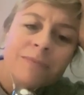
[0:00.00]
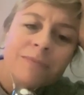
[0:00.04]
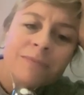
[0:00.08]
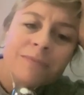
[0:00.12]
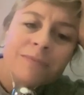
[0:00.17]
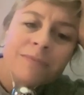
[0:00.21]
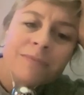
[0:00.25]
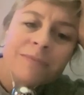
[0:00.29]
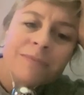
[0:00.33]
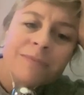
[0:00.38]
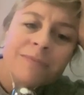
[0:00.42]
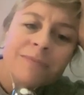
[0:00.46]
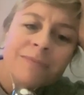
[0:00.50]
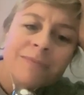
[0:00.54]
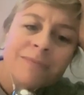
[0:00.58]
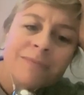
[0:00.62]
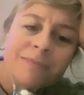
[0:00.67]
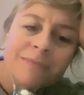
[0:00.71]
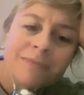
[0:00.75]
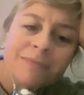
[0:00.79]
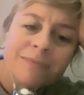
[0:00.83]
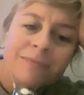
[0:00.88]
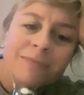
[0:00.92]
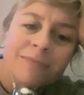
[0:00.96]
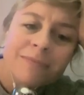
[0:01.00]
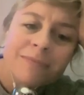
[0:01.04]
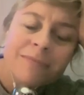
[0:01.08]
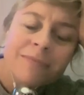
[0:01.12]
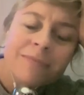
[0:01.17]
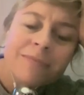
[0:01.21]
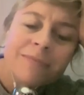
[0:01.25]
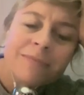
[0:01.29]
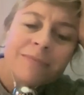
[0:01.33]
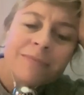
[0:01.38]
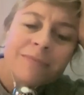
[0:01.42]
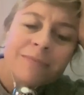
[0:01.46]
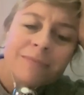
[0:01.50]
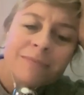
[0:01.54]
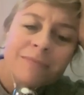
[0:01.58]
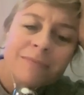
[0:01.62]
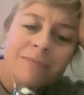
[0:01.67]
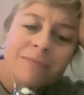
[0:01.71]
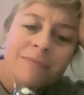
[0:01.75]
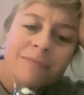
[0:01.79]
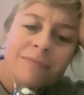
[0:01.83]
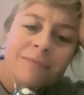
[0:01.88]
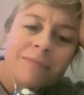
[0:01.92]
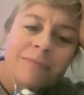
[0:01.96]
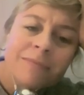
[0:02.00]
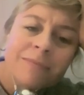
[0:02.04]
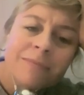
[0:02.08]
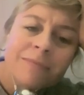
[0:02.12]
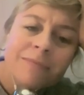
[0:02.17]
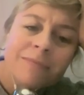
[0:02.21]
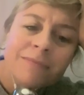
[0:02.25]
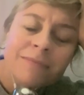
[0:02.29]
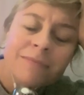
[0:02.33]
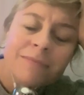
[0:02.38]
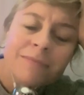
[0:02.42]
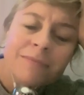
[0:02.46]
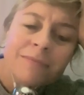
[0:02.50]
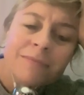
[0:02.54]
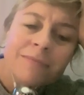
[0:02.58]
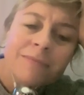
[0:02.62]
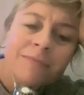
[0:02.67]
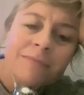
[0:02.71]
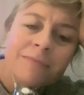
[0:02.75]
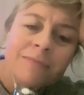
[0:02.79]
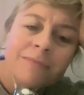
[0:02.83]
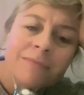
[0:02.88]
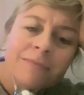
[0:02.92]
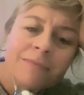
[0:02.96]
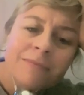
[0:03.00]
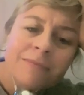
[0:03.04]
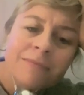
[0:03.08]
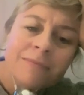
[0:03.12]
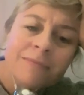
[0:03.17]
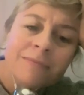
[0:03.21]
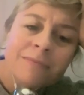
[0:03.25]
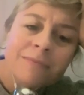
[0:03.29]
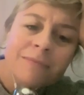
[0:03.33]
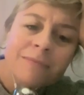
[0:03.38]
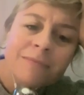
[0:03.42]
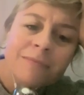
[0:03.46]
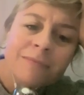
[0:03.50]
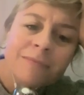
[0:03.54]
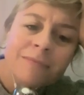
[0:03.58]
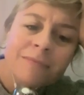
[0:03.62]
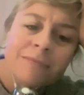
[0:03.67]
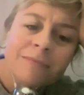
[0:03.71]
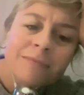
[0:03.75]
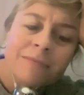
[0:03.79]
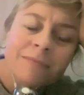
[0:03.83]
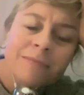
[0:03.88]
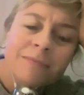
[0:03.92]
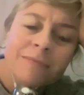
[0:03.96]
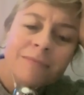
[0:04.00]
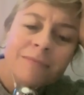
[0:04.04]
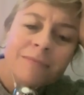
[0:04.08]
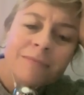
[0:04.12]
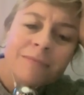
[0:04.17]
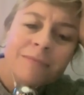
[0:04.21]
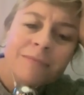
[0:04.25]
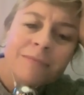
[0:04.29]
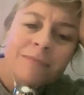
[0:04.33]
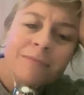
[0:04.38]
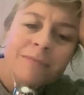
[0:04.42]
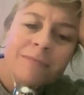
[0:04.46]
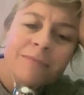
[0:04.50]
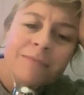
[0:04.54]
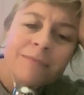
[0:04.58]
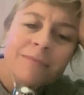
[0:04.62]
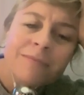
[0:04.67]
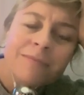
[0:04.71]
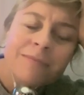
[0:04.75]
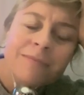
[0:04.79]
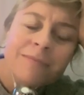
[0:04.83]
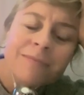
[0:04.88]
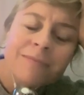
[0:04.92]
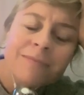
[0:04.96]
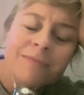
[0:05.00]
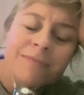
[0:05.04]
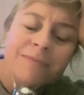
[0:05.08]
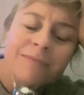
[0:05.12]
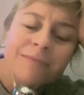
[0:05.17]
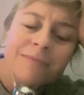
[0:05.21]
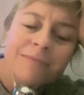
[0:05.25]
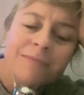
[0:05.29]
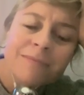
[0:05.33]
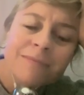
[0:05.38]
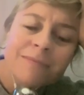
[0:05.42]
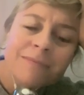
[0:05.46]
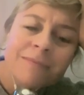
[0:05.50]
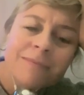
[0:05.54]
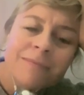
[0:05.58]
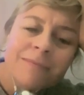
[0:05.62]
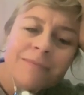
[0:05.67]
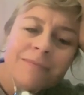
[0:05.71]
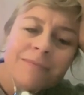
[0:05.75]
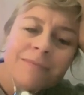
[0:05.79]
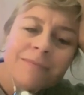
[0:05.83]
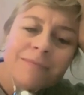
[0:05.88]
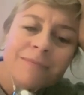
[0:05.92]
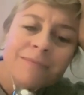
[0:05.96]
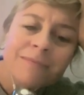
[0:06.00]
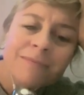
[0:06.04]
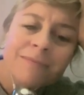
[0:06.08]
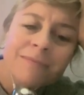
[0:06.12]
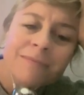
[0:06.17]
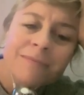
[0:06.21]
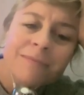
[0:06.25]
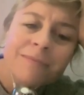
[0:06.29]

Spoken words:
[no speech]